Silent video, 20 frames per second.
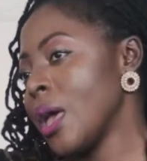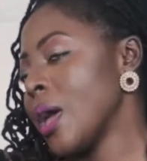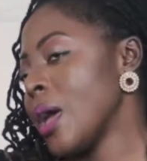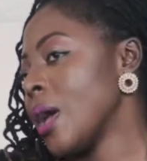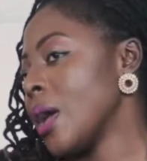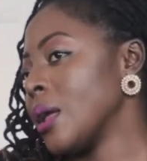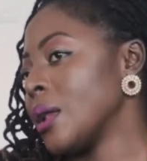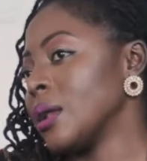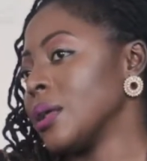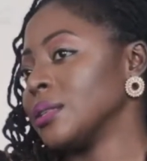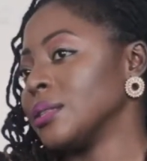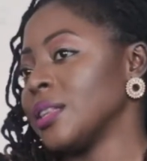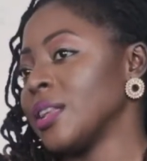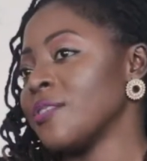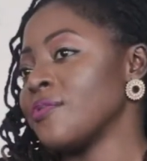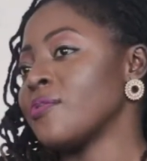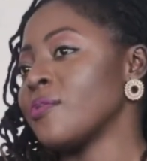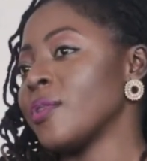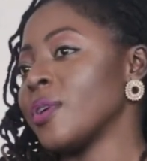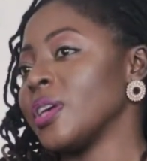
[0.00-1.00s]
and it's
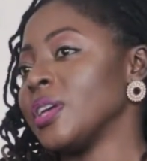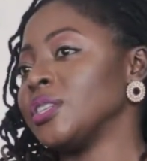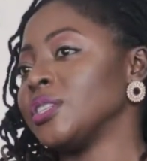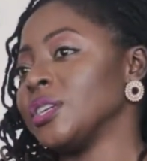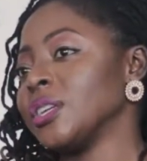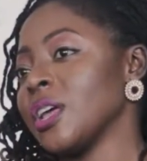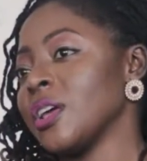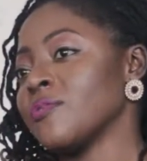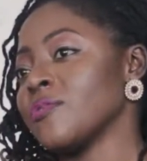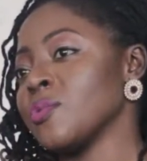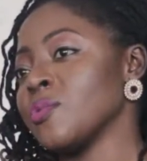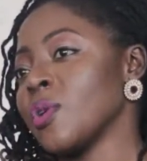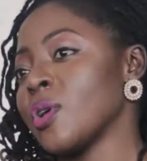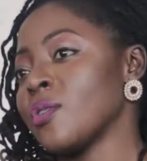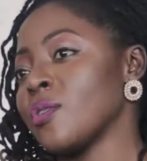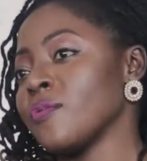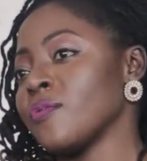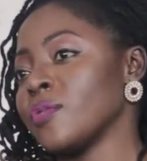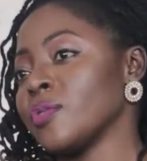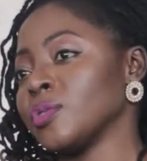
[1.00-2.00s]
left for each and every one
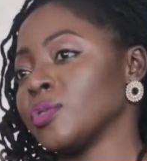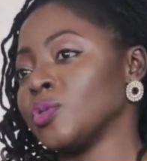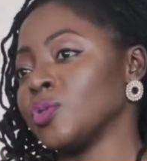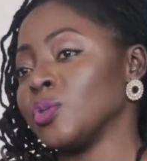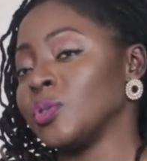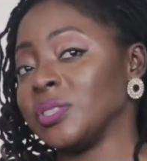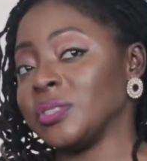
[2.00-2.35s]
of us to